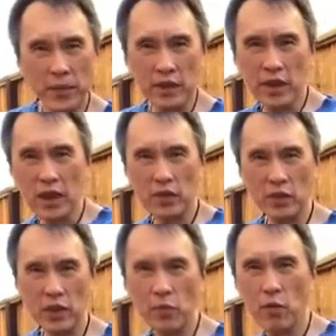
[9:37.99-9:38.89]
see I
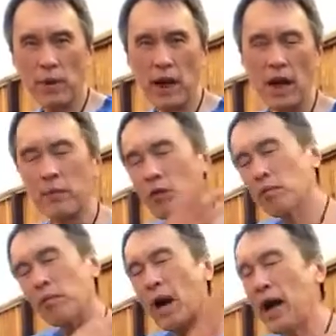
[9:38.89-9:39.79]
just move my arm,
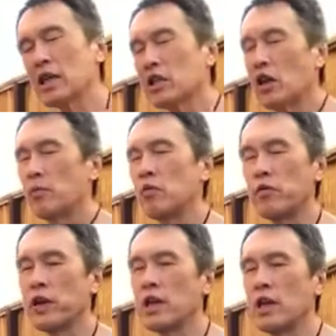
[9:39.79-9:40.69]
body is not
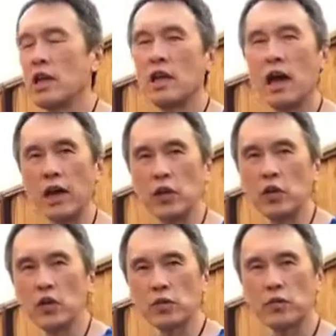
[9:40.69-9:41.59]
moving, I
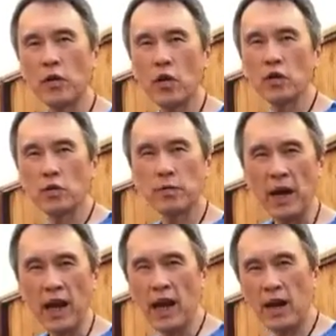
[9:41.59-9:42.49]
use force with
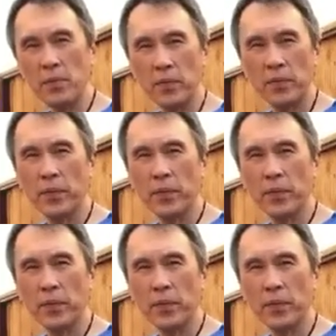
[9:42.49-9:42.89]
my arm.